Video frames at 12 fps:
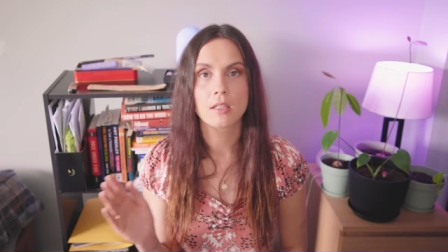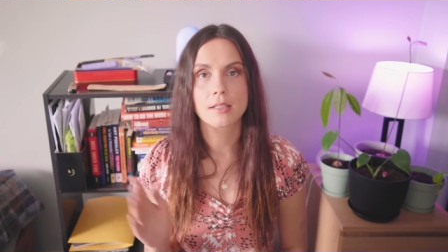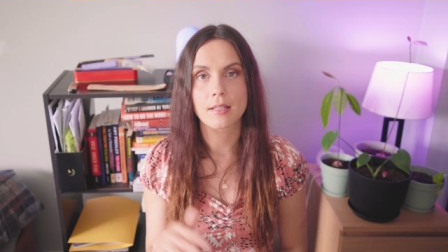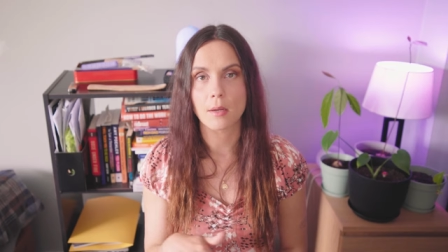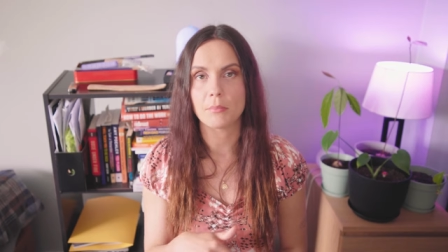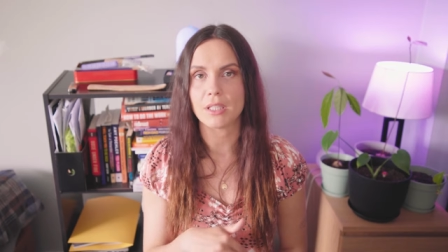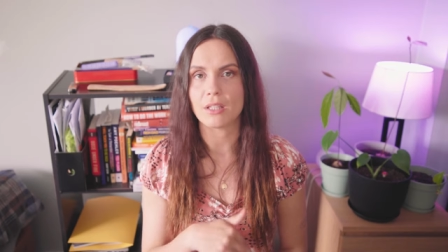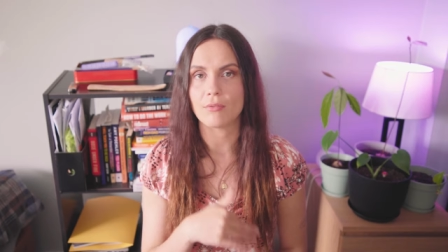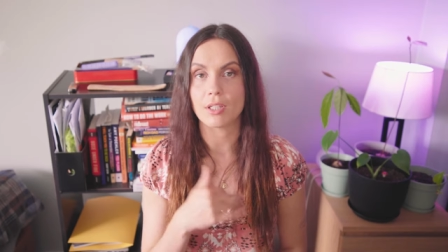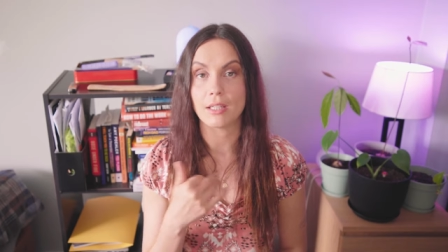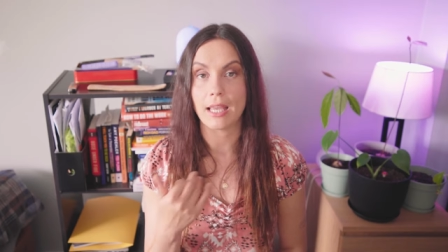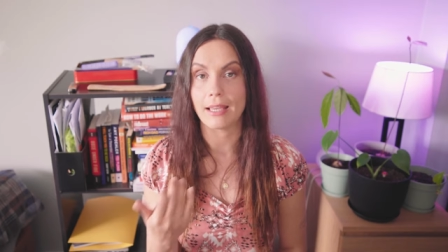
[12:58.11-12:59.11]
some
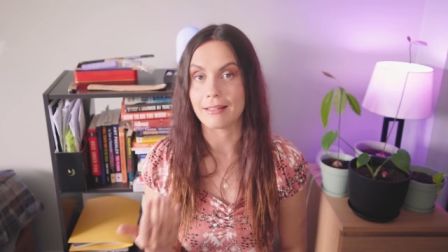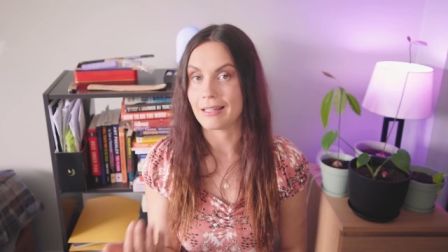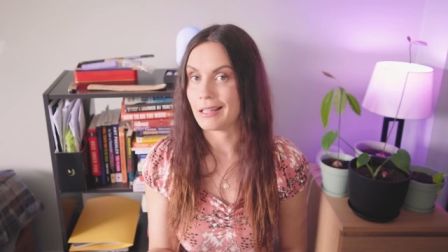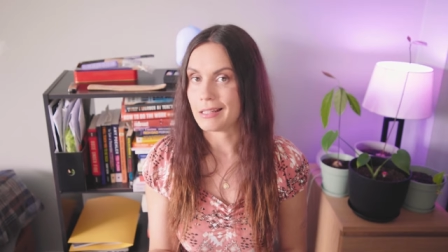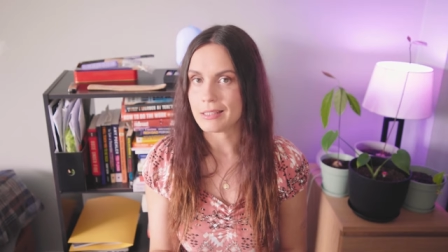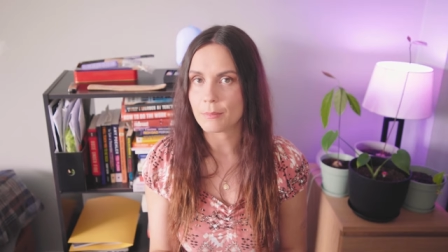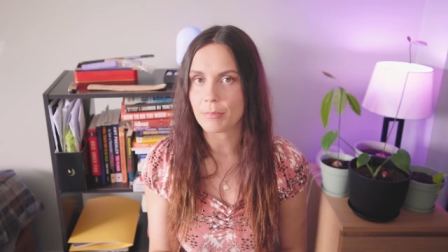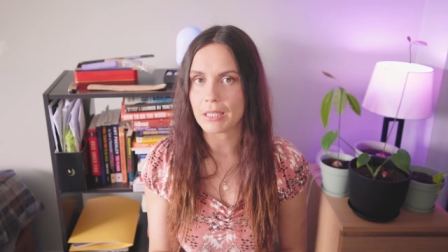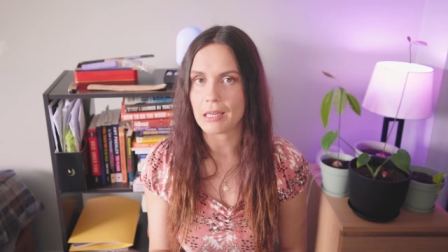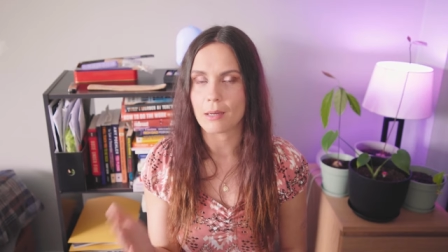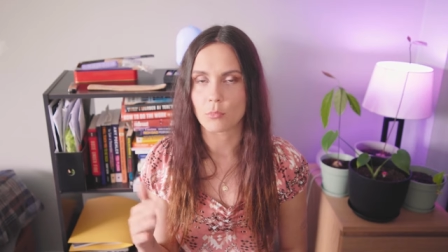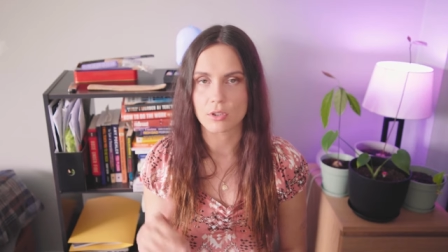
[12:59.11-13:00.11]
even at eight
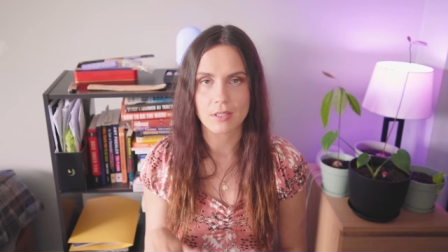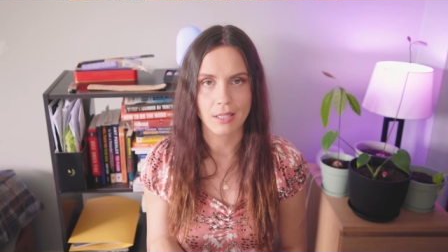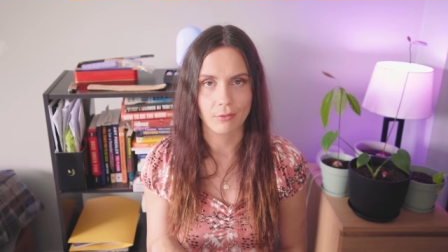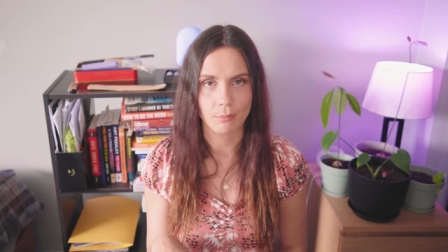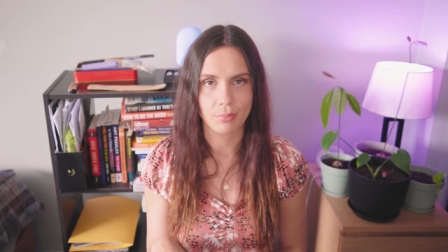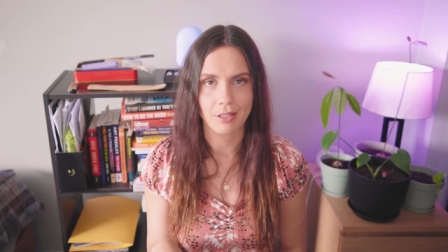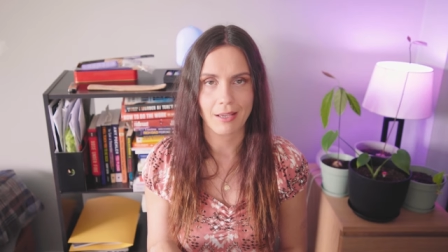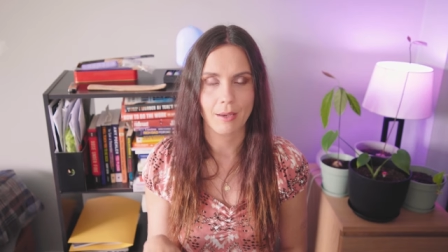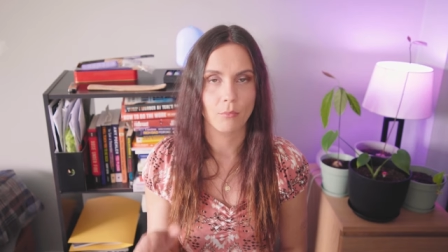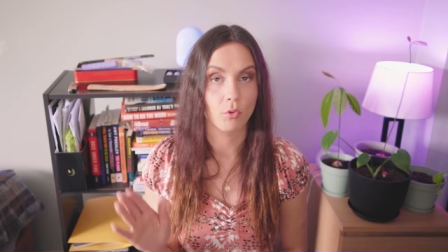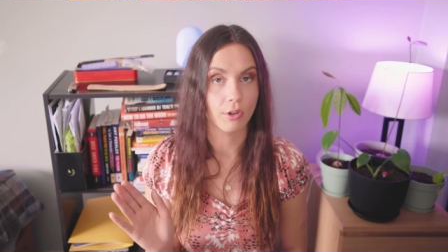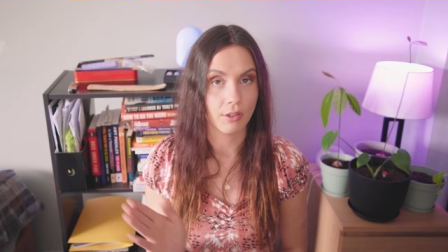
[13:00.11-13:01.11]
p m or seven p
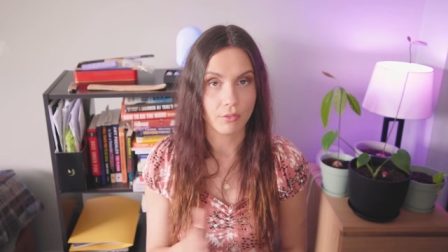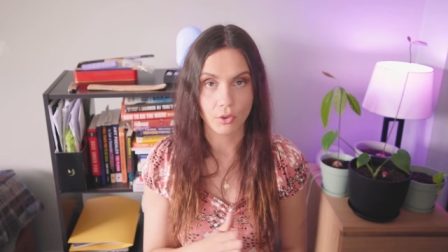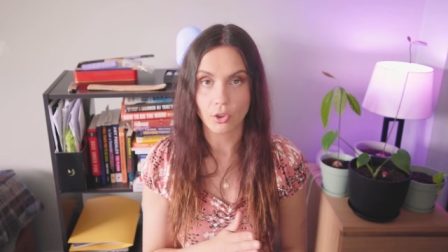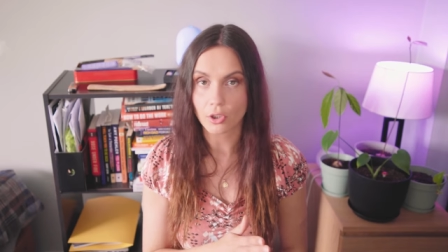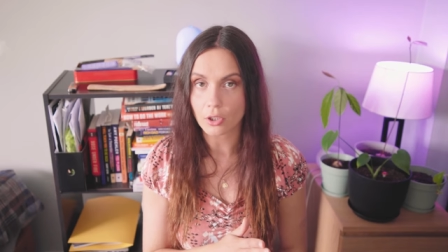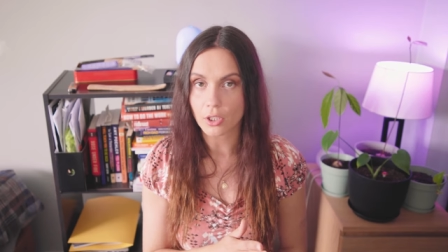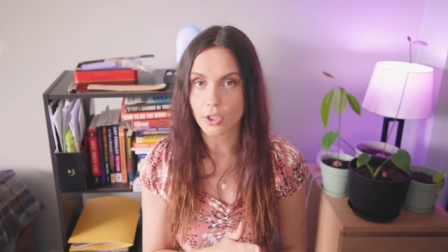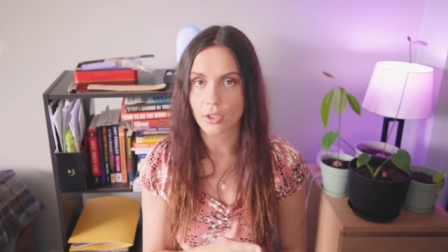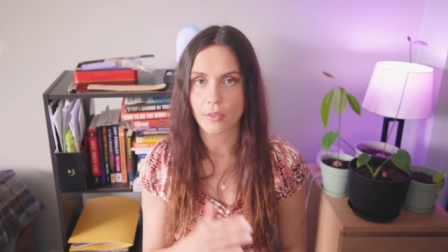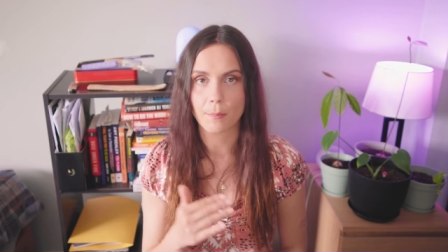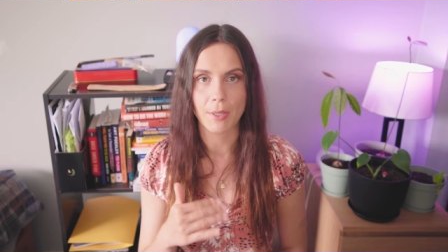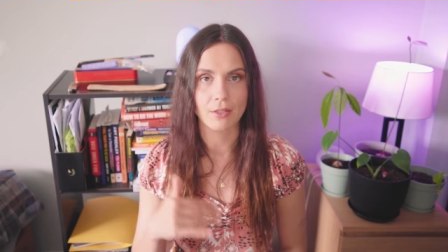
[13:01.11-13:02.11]
m or even
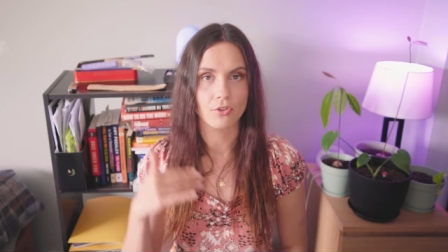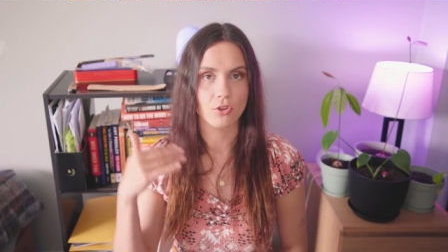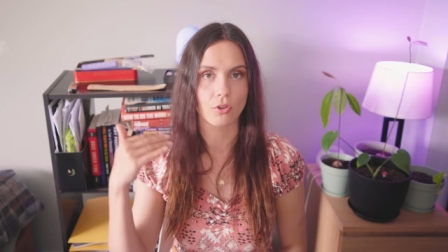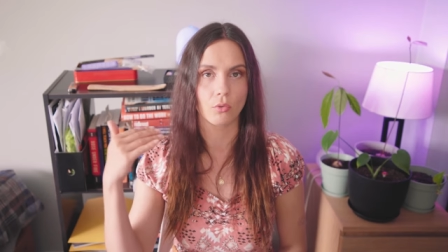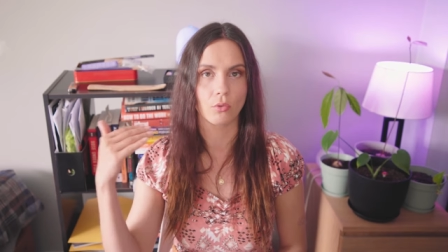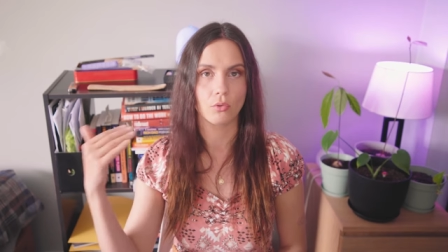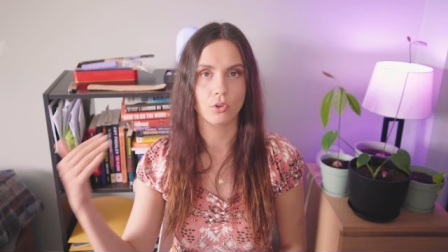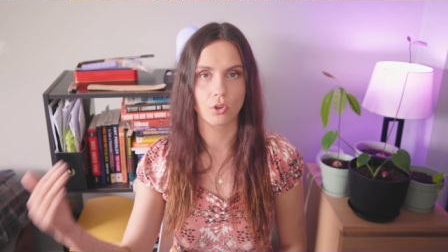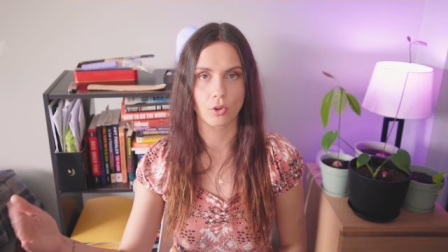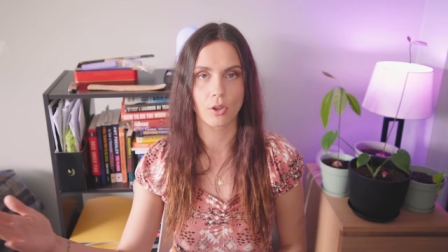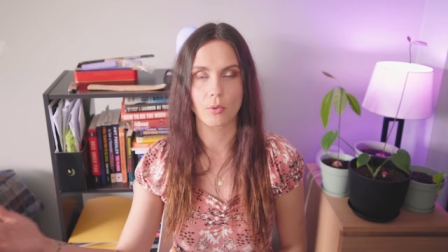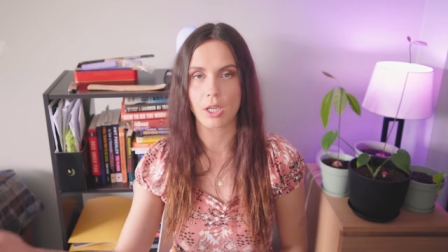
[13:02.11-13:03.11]
earlier, depends on
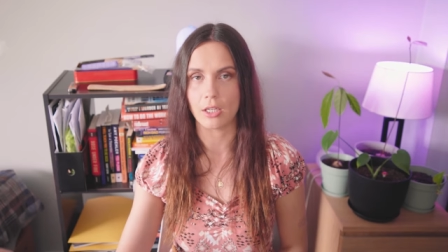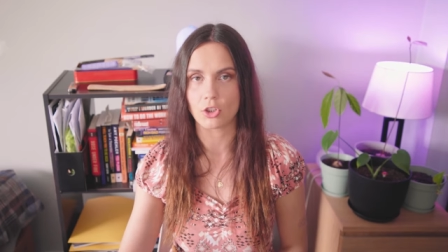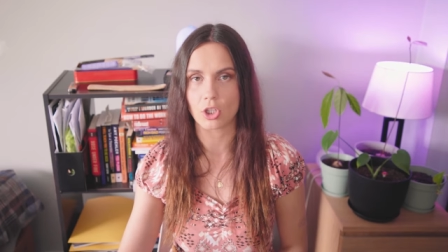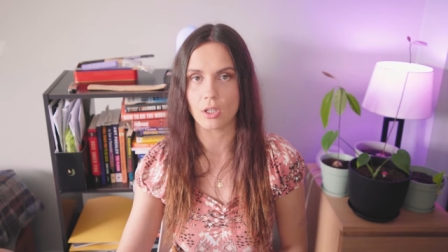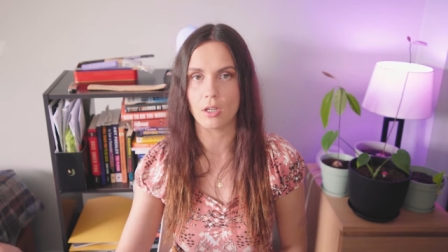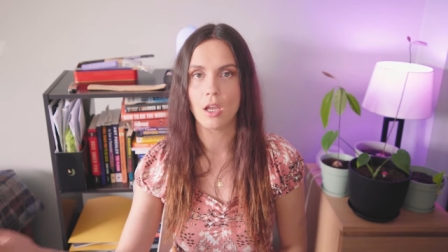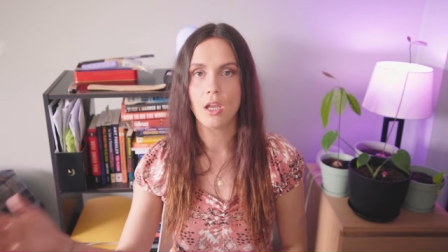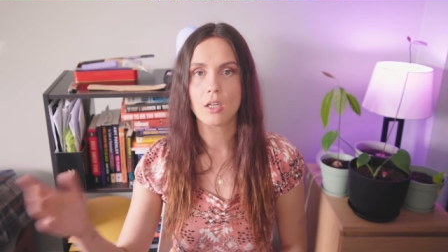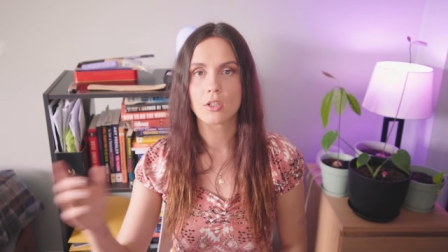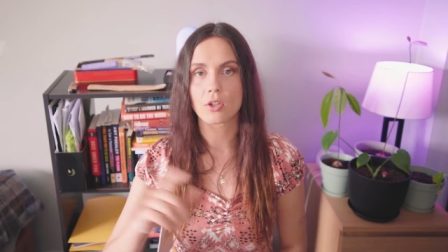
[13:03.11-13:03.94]
your location.